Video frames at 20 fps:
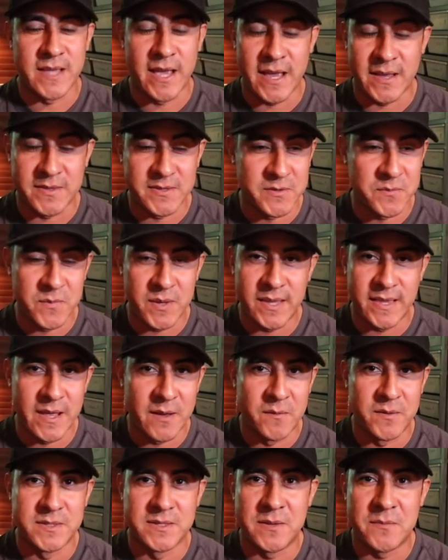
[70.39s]
I To me,
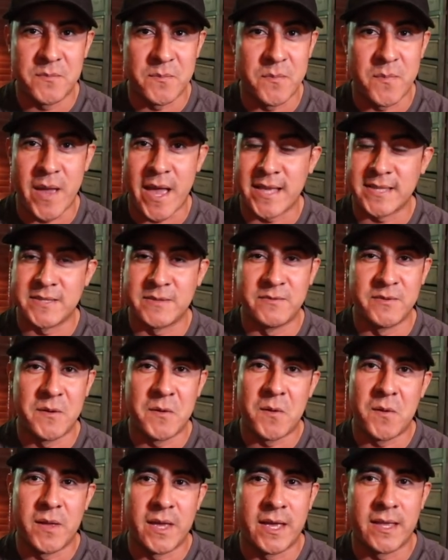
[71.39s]
that was a massive
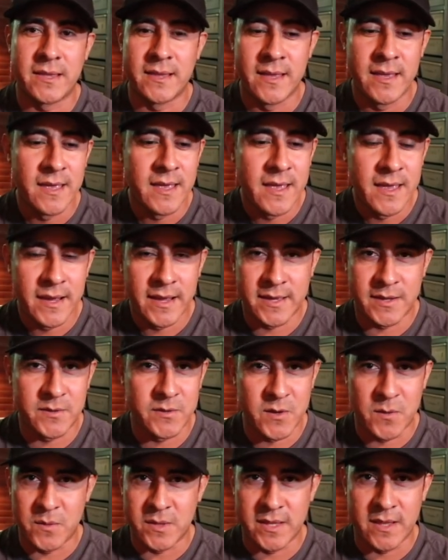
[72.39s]
goal and
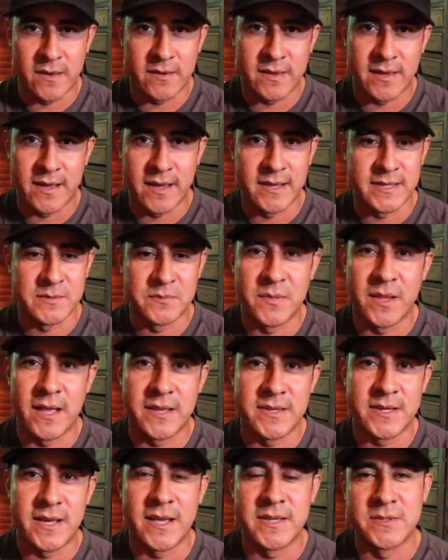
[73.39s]
couldn't do it without you guys. I'm
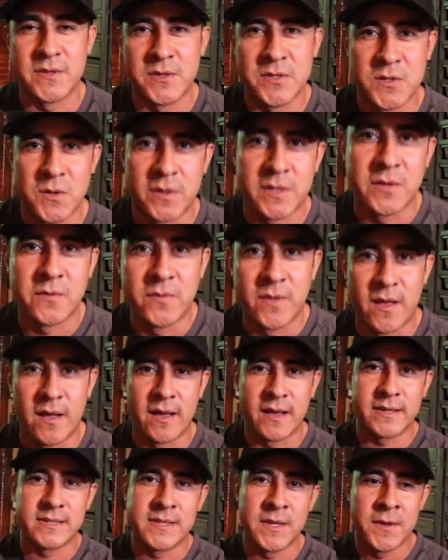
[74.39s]
glad you guys are enjoying the
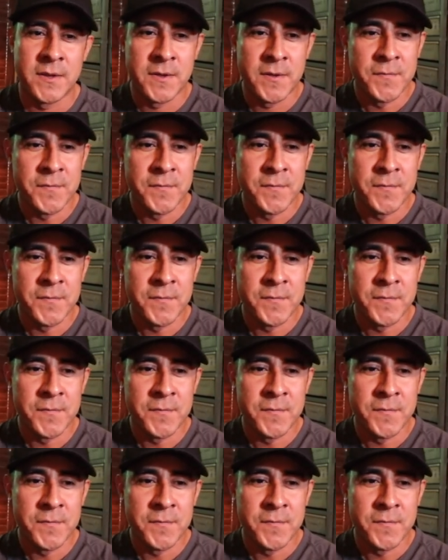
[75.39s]
vlogs.